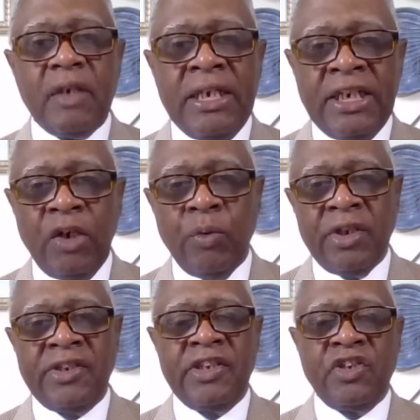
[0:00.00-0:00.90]
dealt with
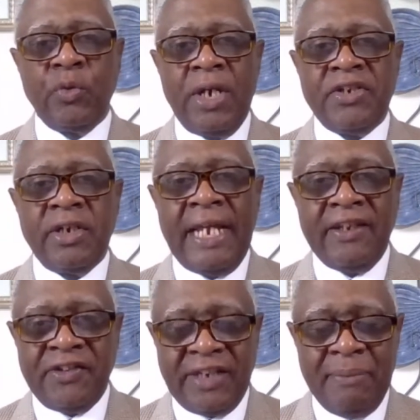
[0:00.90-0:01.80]
a situation at the
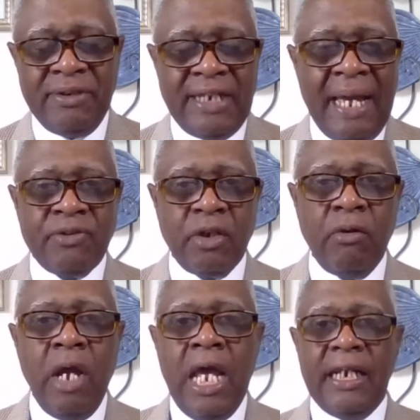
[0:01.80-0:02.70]
same time.
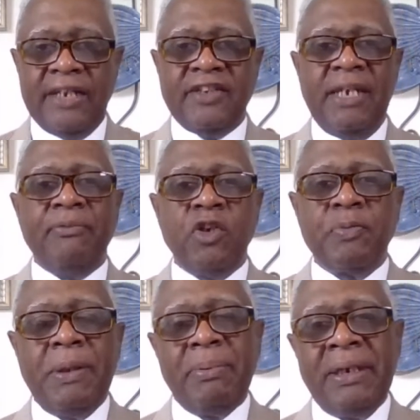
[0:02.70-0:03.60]
So let's keep those
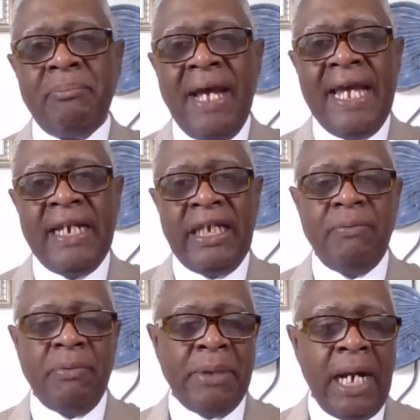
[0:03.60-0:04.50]
people in mind and keep
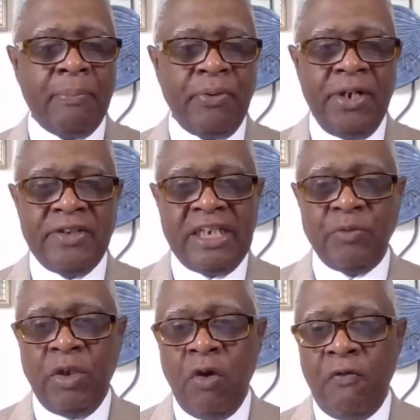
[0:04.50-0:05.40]
them in our prayers as
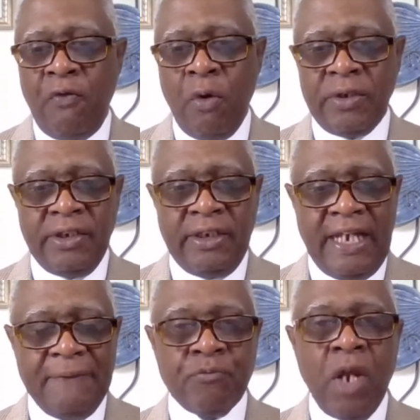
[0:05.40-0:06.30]
we go forward
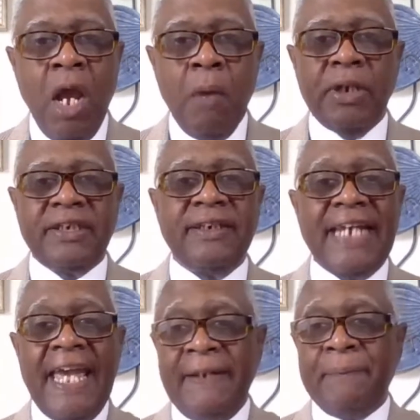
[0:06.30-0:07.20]
today. But
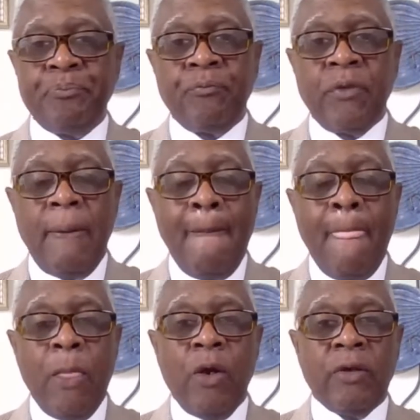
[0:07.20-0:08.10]
today,
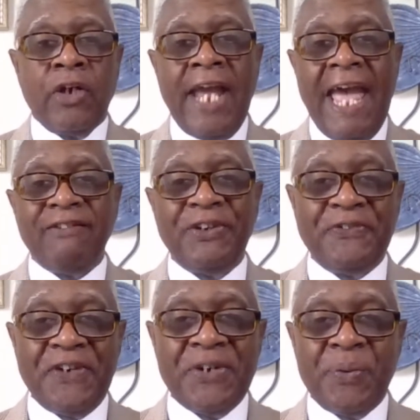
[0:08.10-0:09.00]
going to have a little
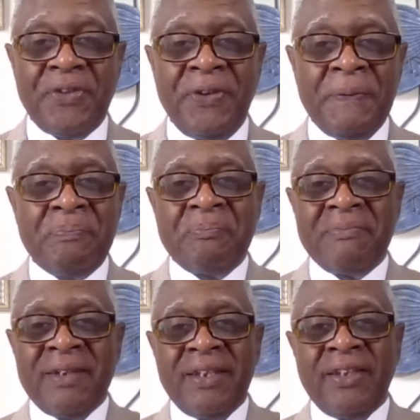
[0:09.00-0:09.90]
fun with you.
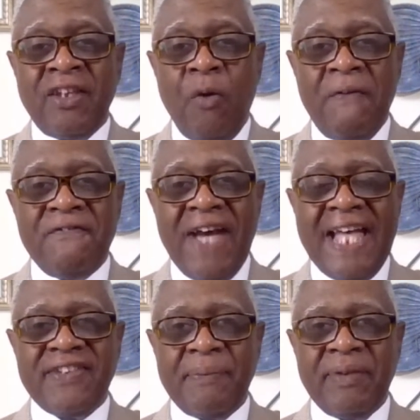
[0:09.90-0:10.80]
Thought we'd
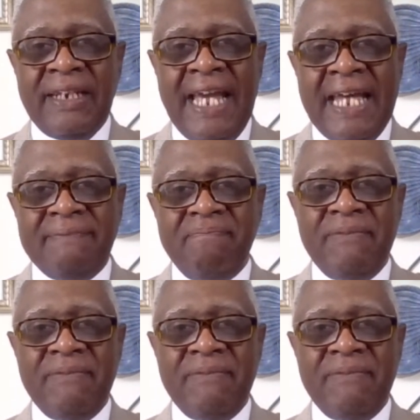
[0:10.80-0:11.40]
find something that